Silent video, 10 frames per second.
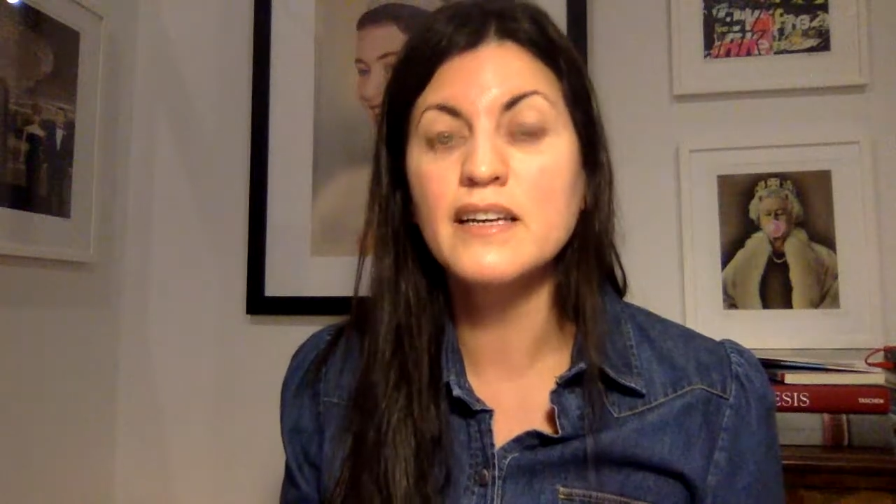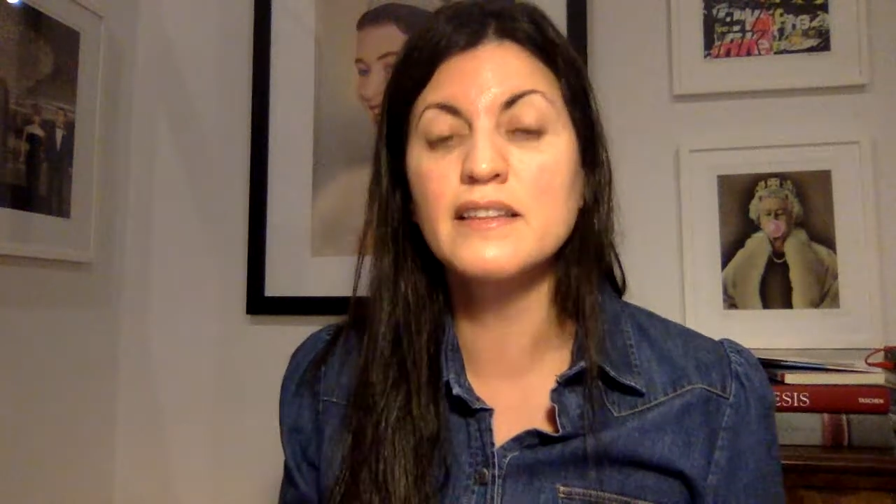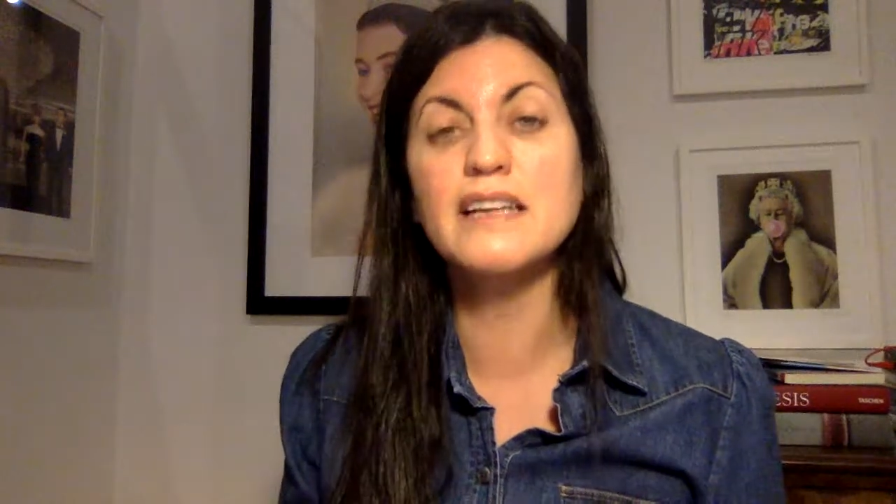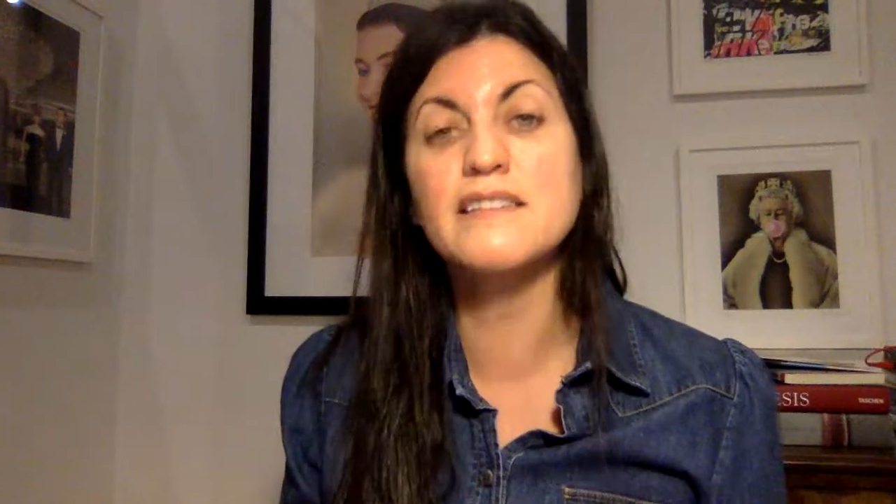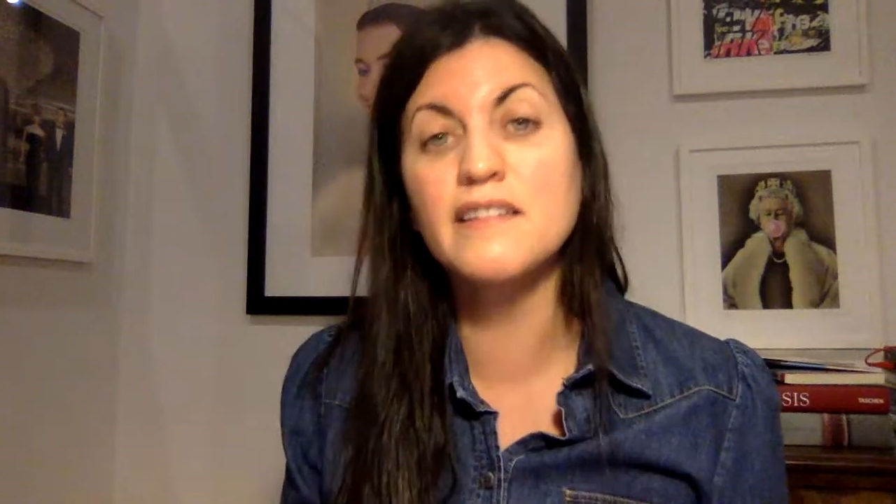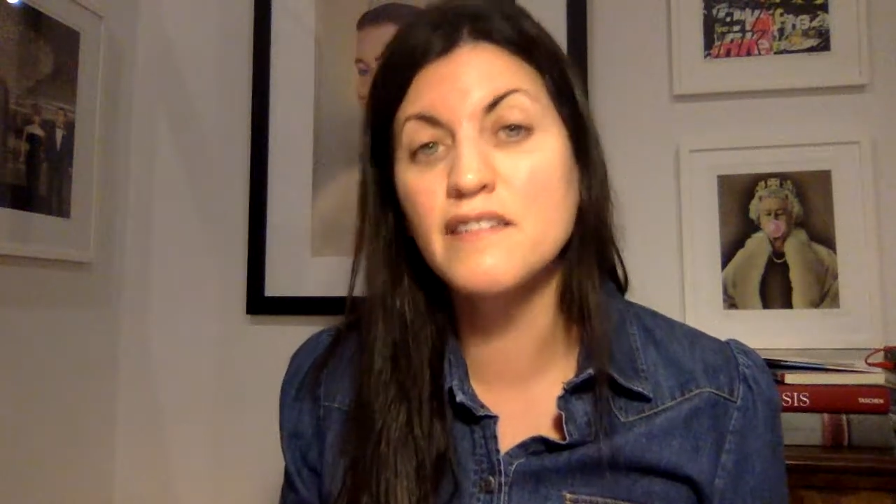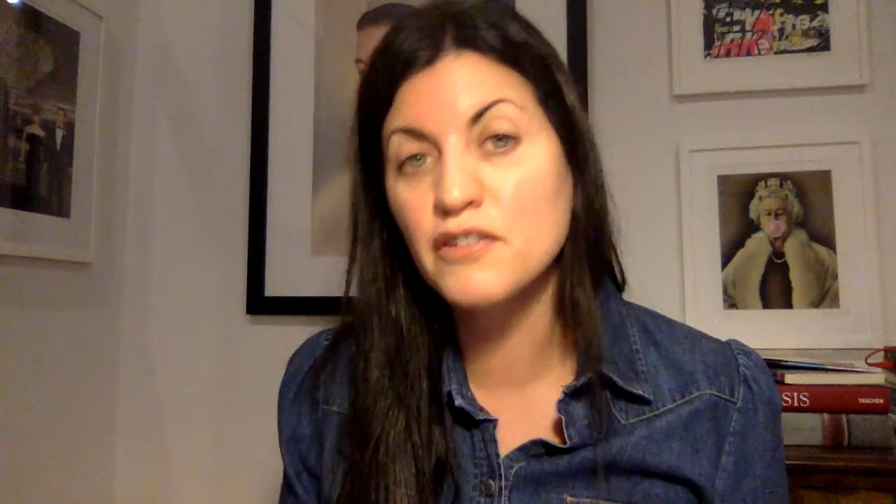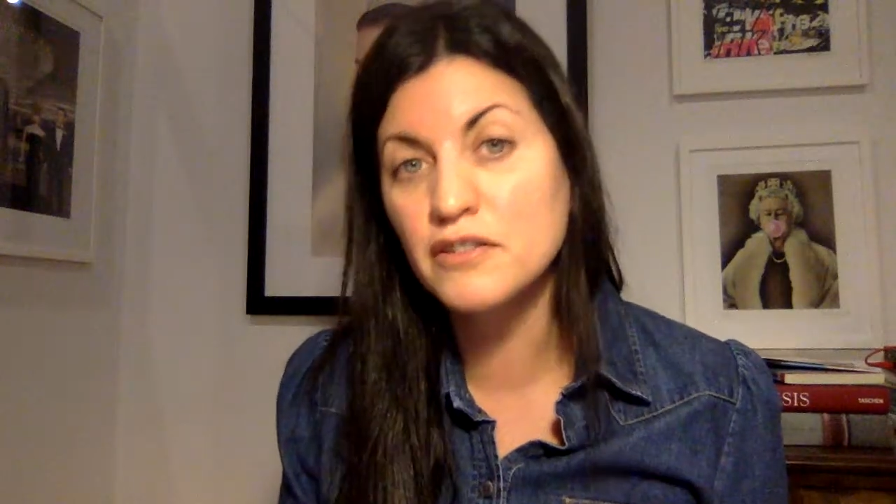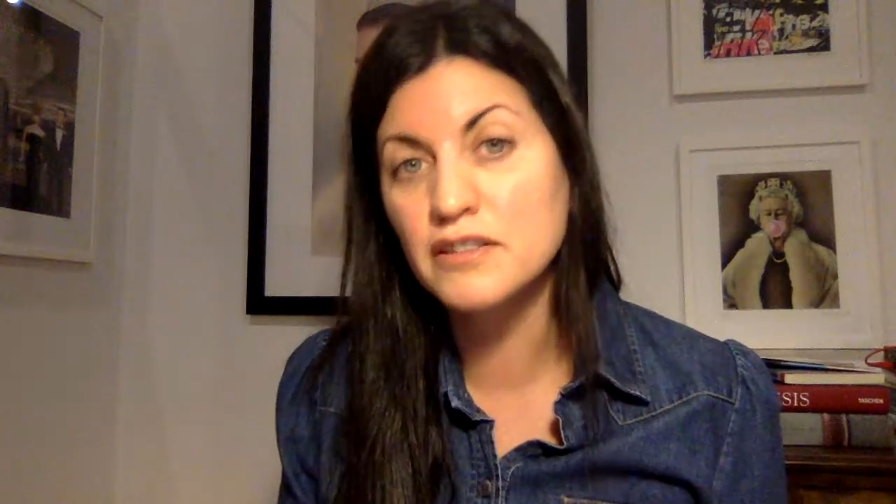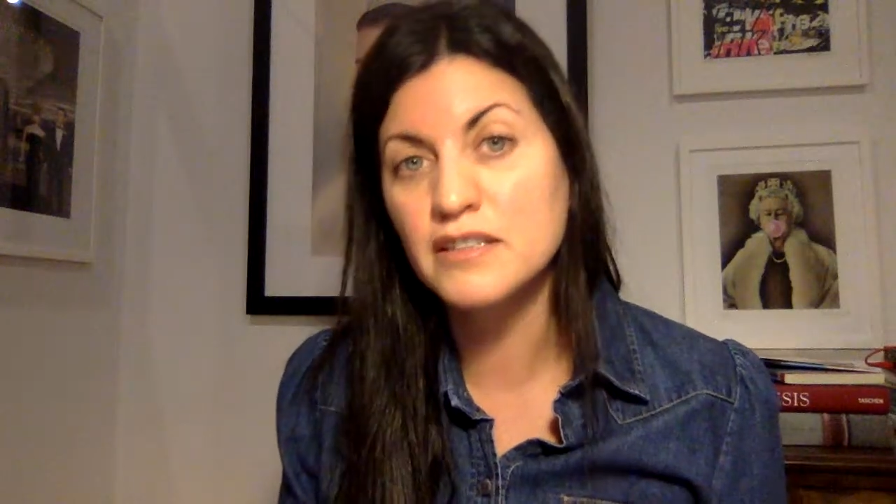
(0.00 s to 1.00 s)
that's
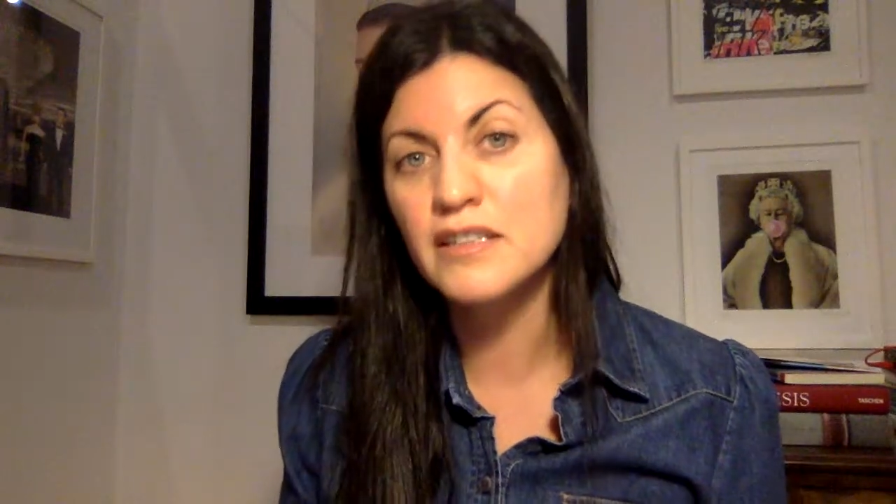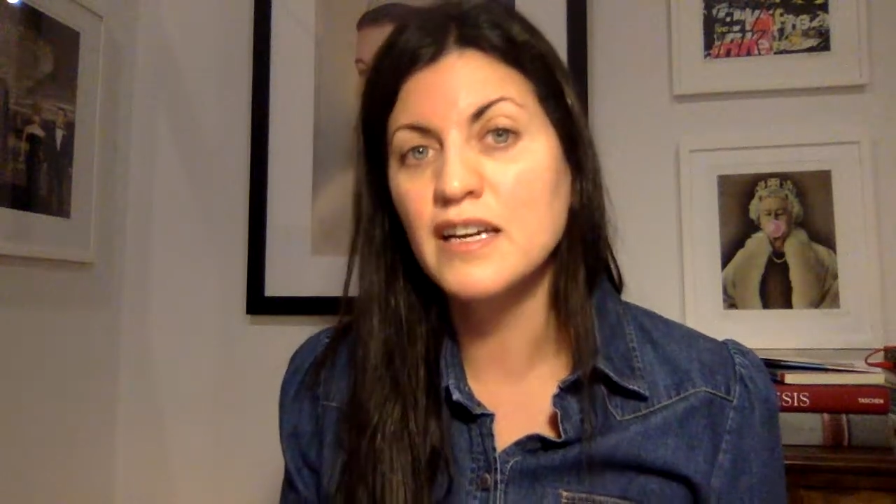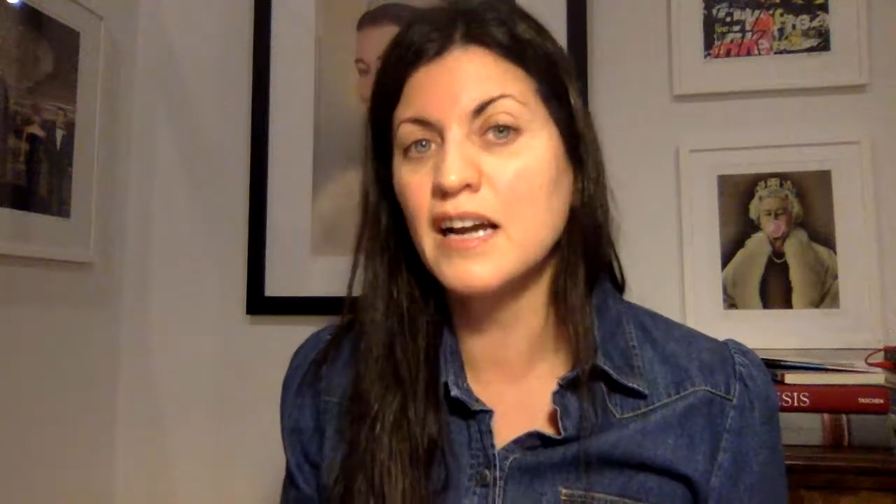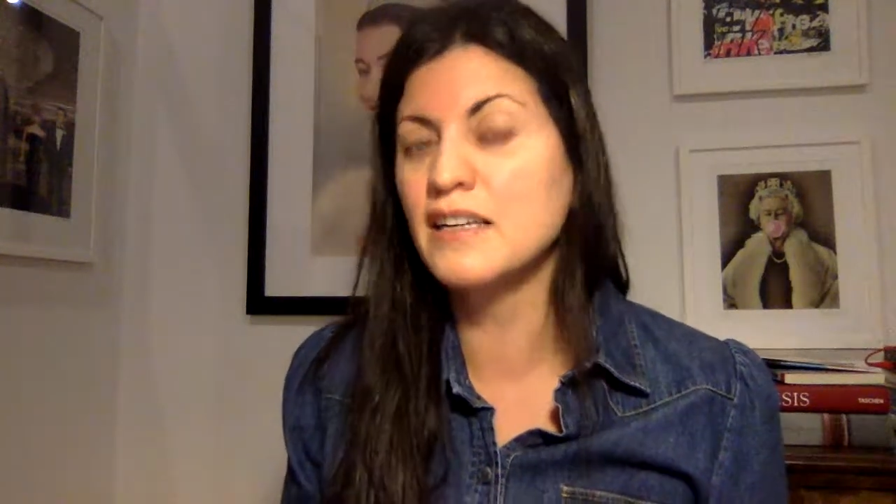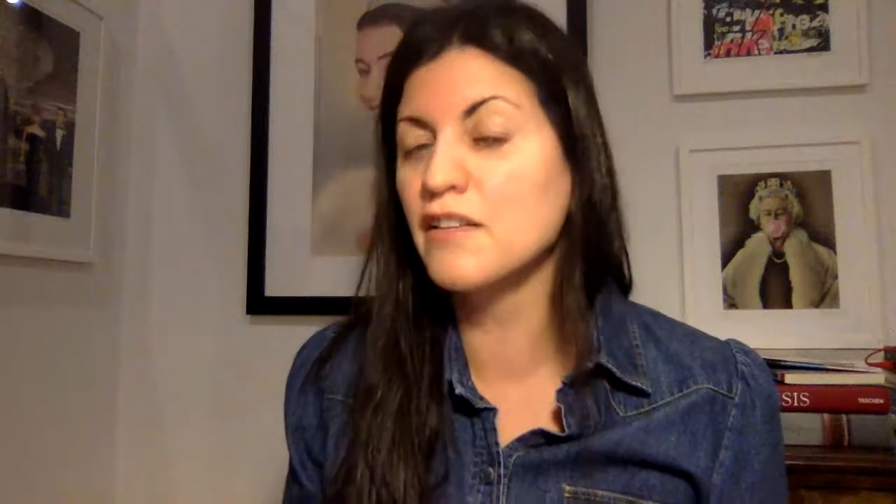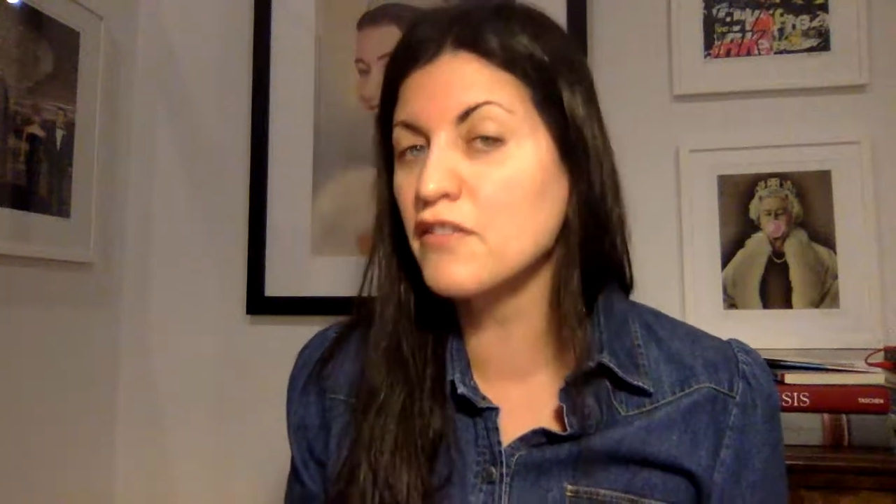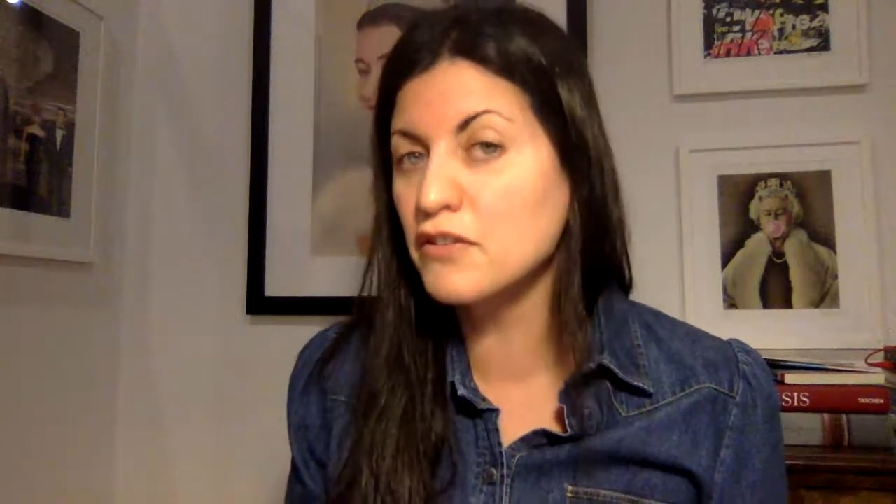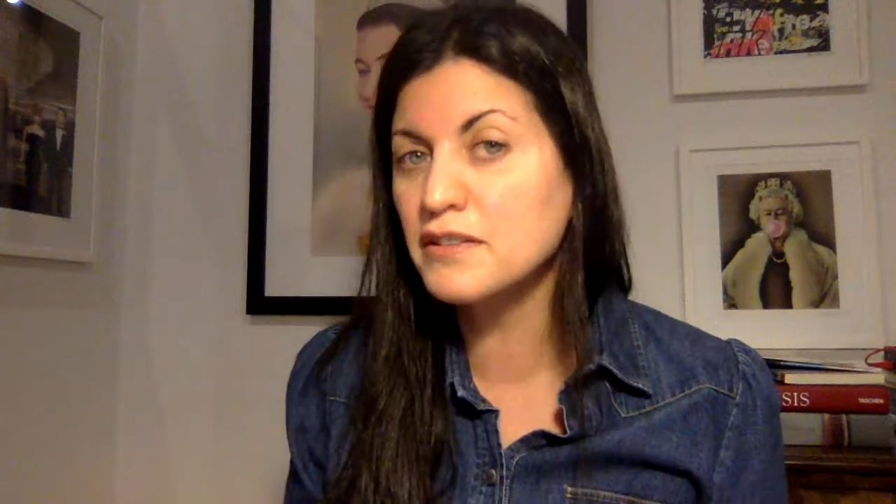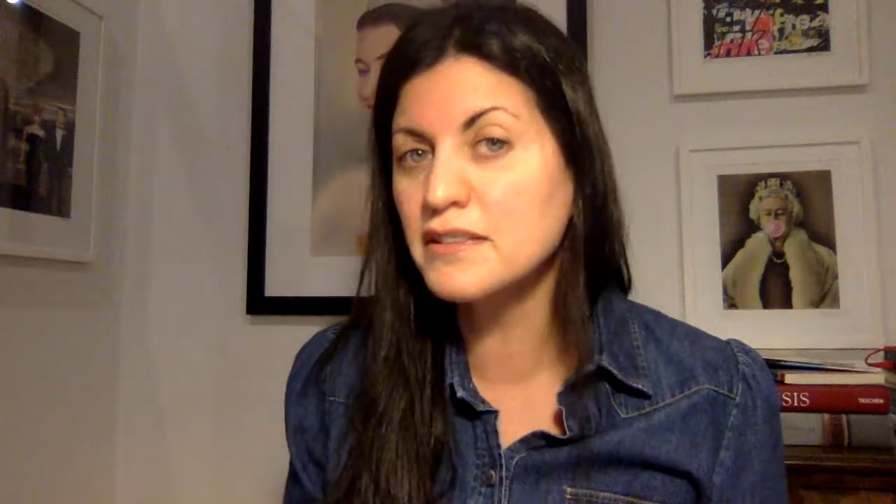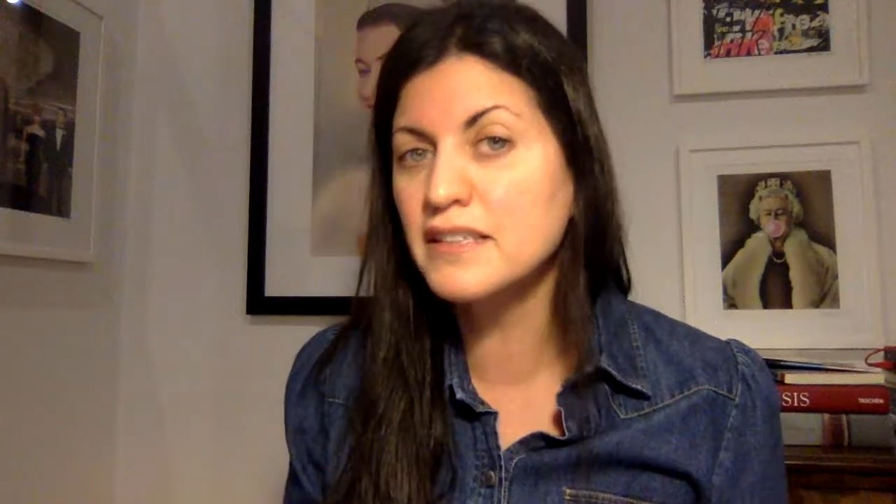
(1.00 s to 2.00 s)
uncertain, and
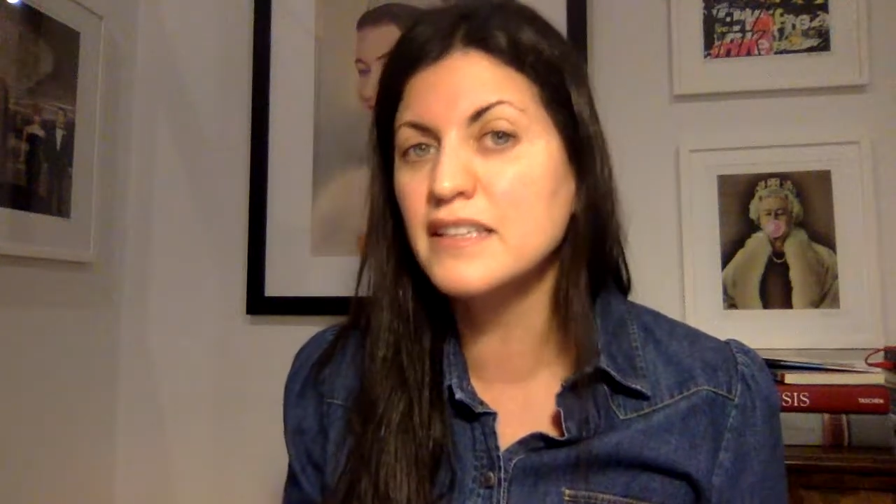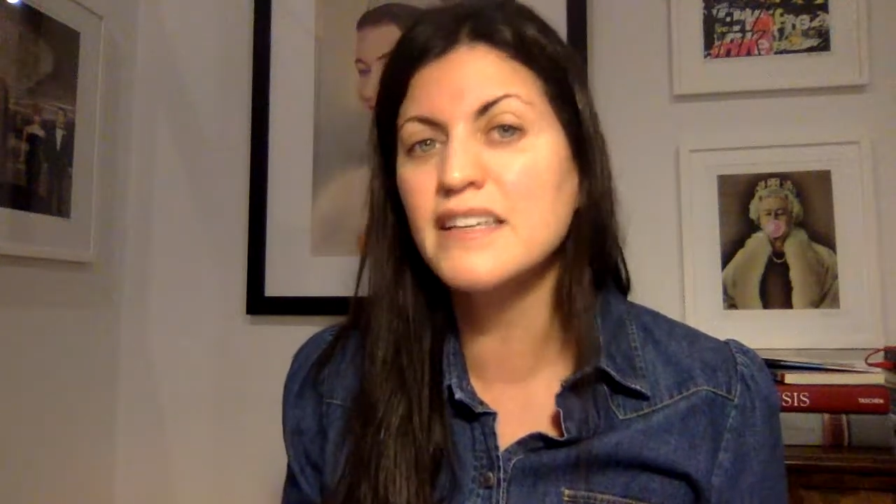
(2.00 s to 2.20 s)
uncertainty